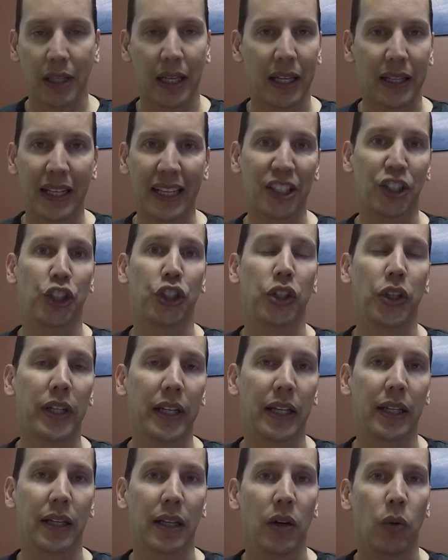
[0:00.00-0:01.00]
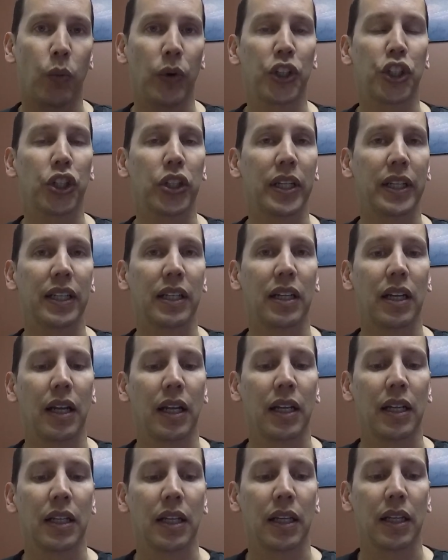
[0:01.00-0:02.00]
and it shouldn't. We shouldn't
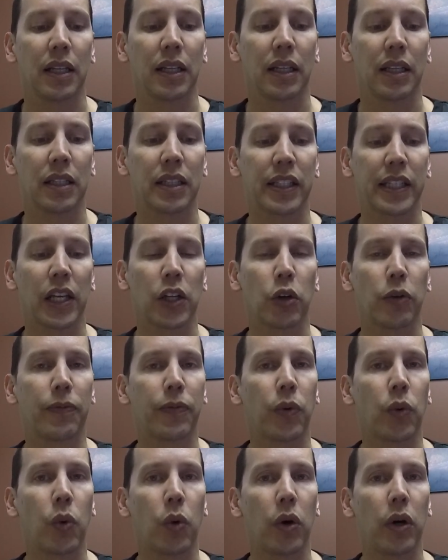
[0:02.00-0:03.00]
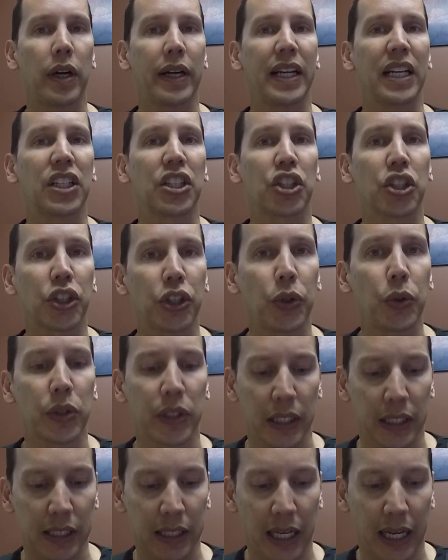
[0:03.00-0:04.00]
settle for
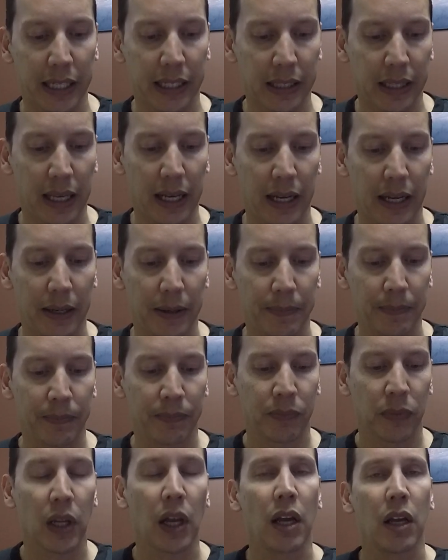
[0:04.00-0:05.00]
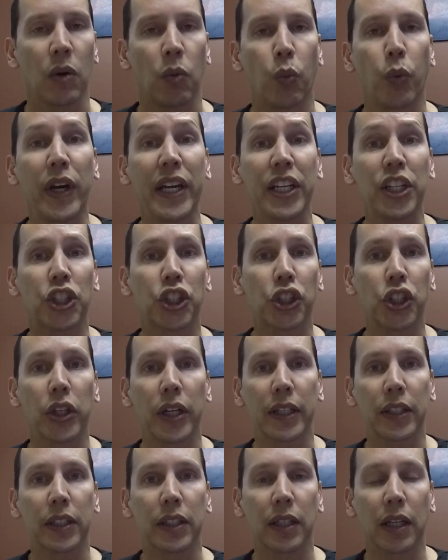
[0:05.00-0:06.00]
excuses like that. We
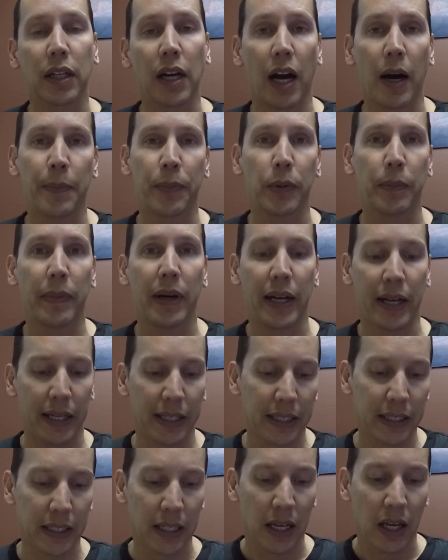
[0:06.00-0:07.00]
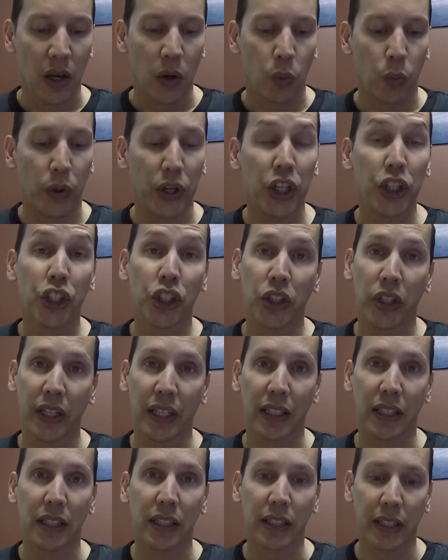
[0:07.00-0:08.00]
shouldn't compromise. We
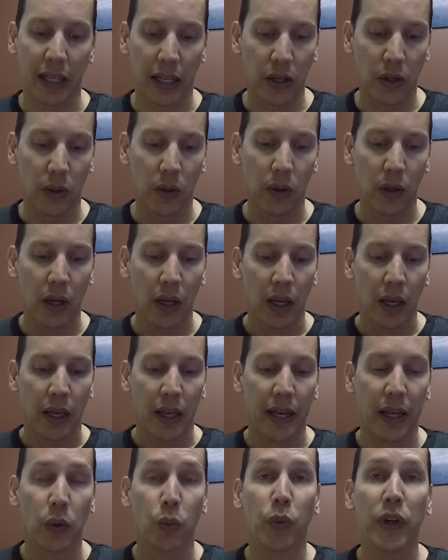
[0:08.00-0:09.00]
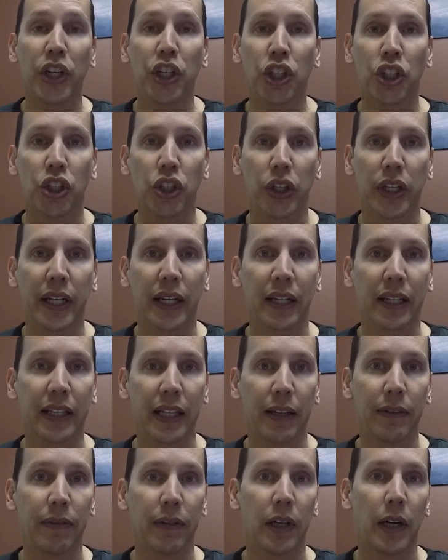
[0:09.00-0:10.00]
shouldn't settle, and we shouldn't
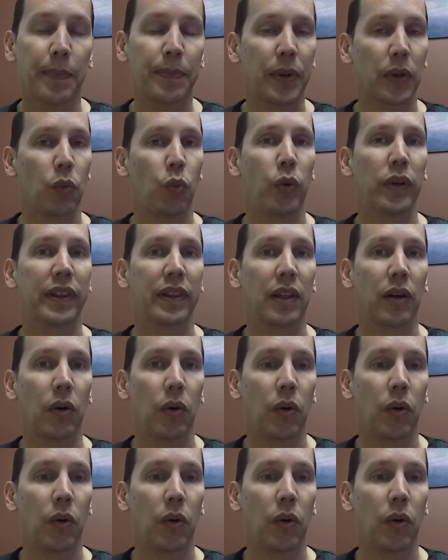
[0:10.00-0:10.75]
give up with